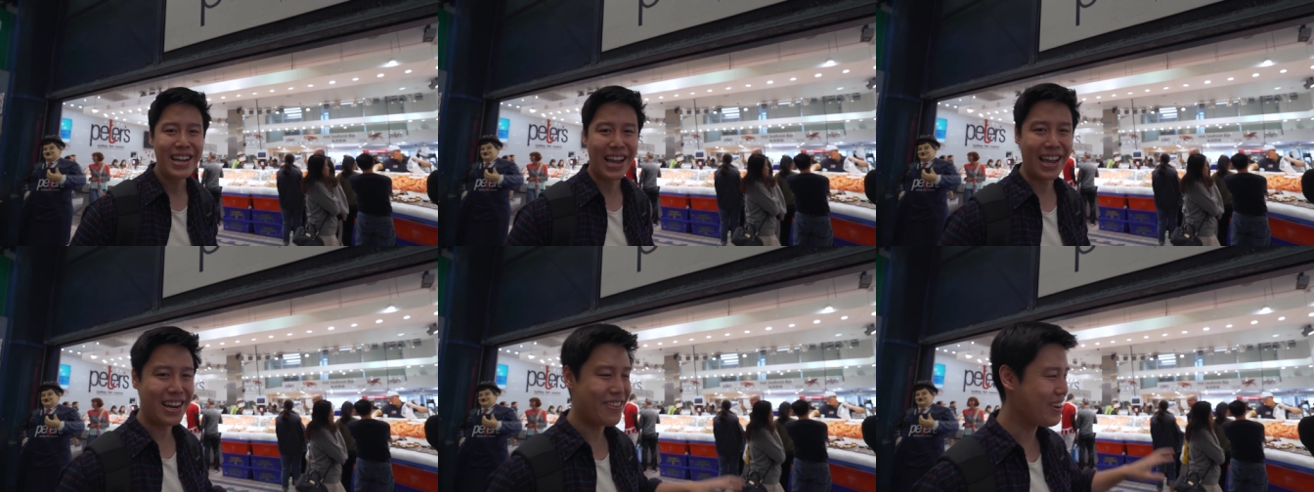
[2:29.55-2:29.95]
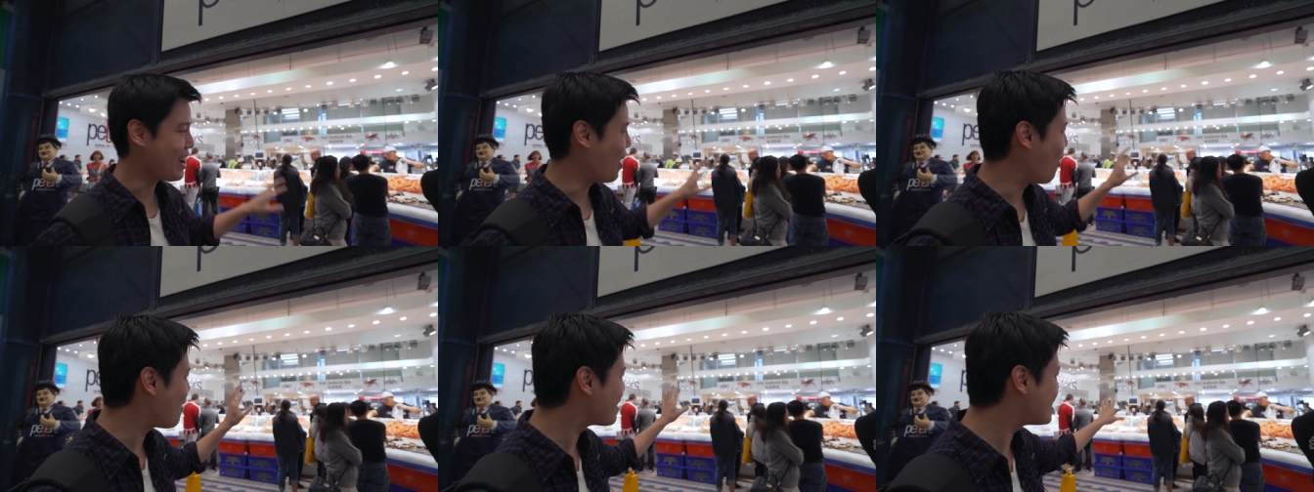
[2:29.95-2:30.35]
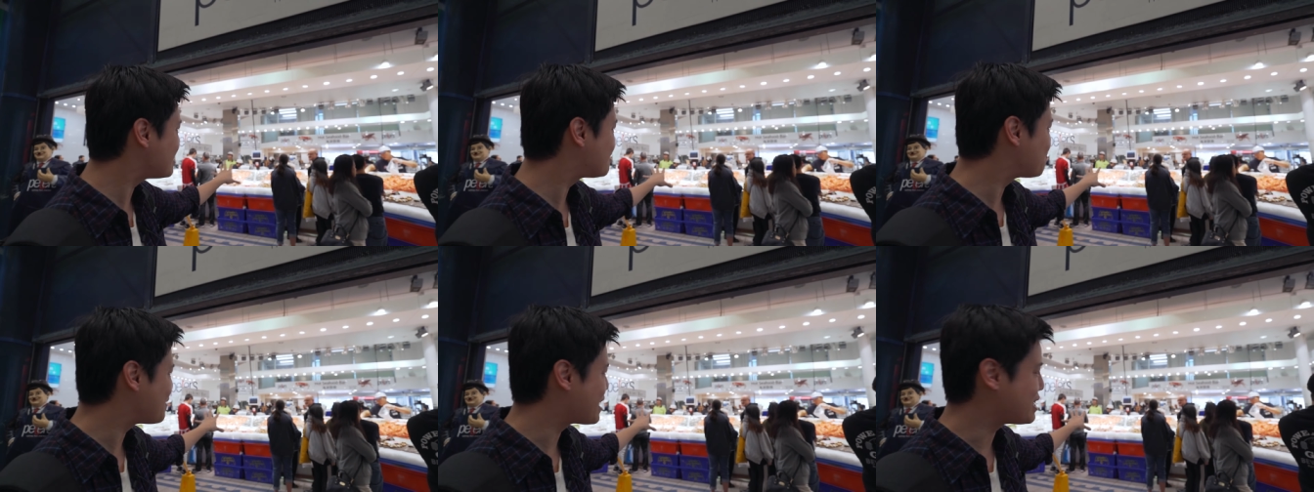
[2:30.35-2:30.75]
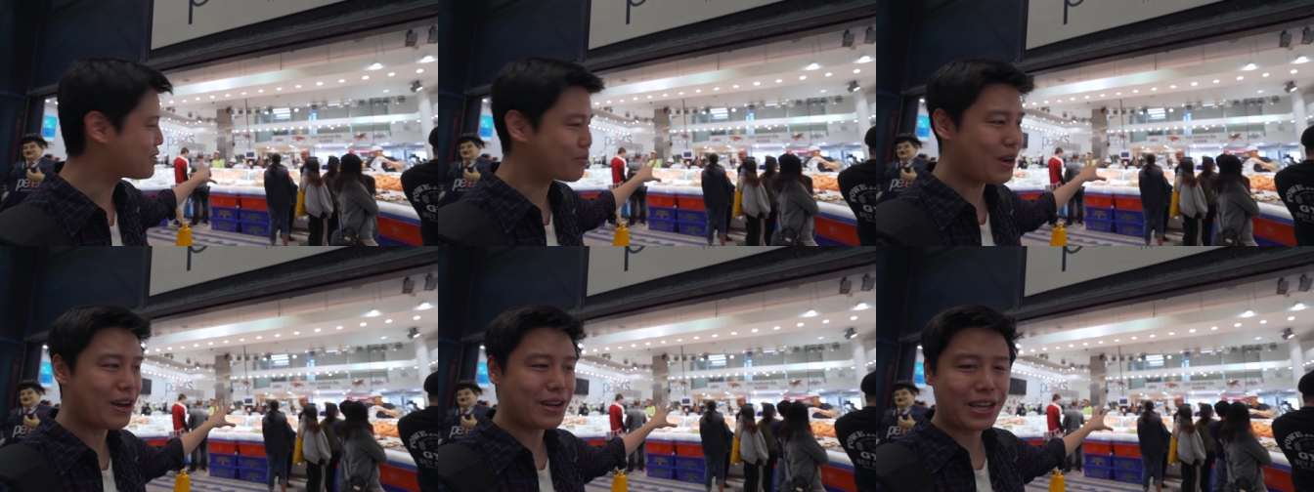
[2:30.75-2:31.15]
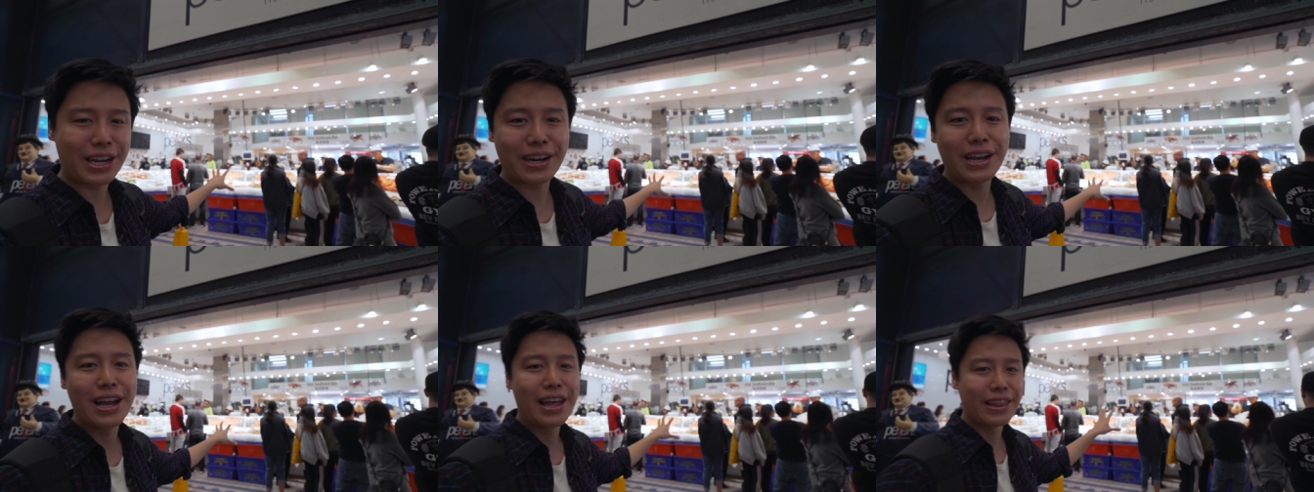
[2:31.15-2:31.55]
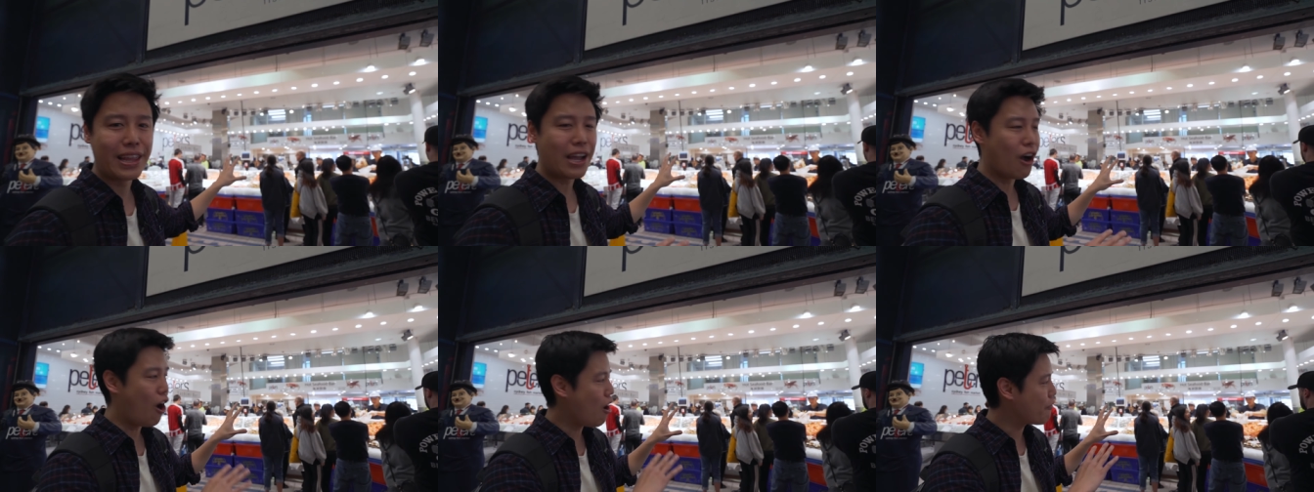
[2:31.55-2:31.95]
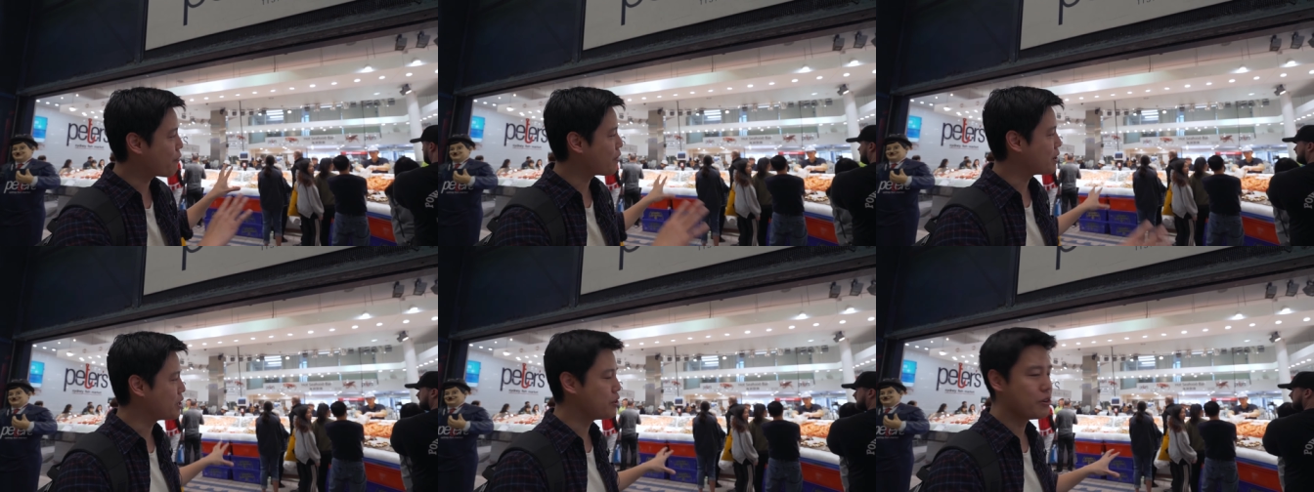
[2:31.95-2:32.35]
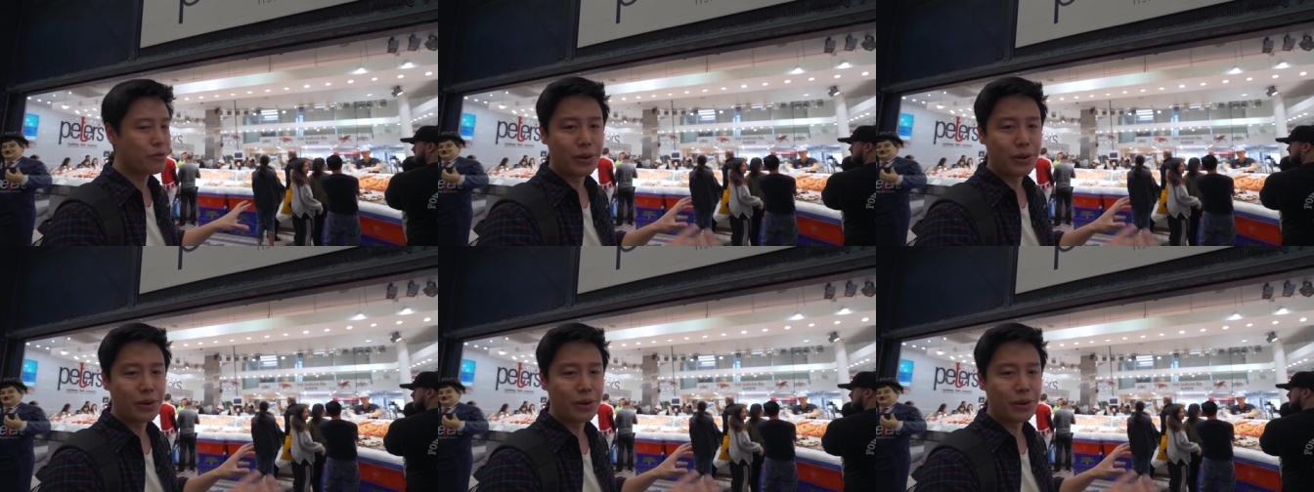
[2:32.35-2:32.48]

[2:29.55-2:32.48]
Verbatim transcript: Anyway, all these places around here, they offer you